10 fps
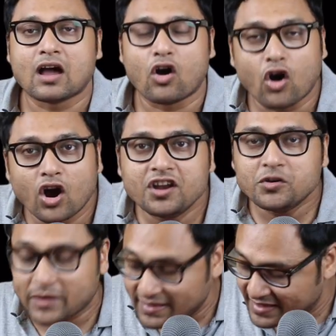Or
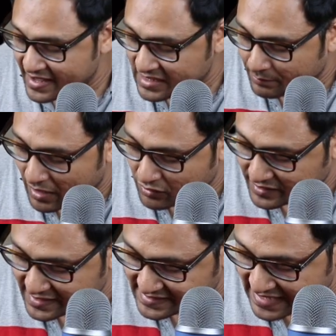you can think
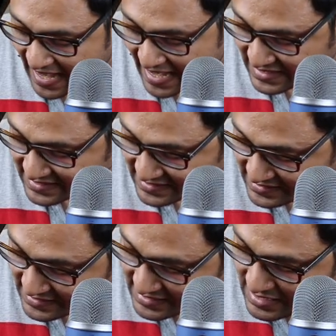about this as